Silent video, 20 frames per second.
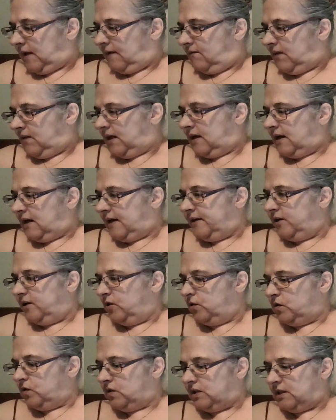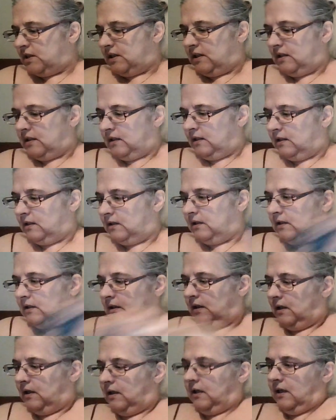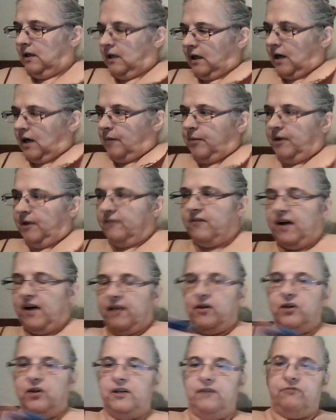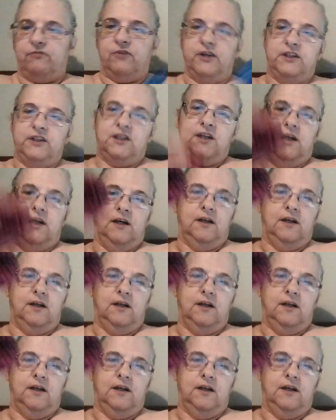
Then I used a couple of other different,